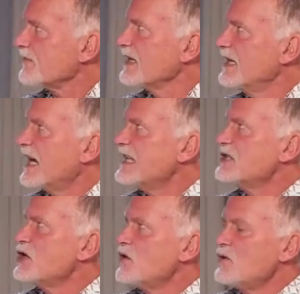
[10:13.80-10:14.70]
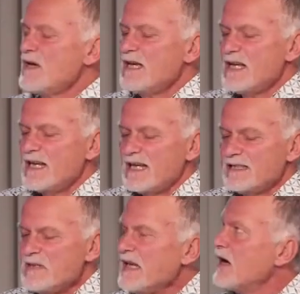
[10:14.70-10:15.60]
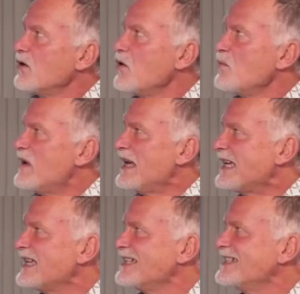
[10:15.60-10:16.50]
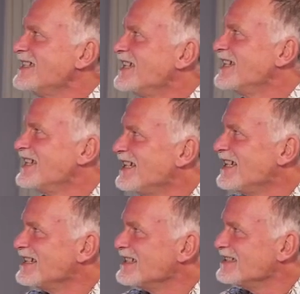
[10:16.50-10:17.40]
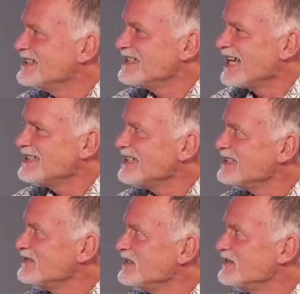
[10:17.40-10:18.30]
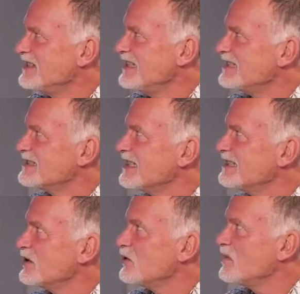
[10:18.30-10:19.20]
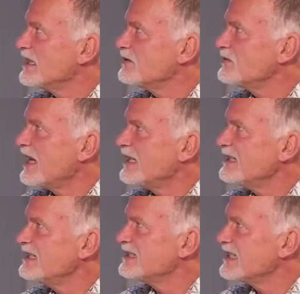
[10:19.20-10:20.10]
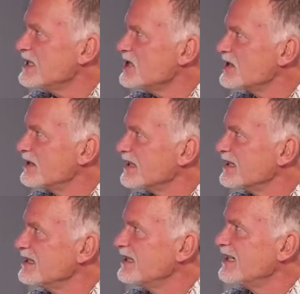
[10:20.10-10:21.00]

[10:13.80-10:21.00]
Right, so let me now go back these 150 years and go back to 19th century,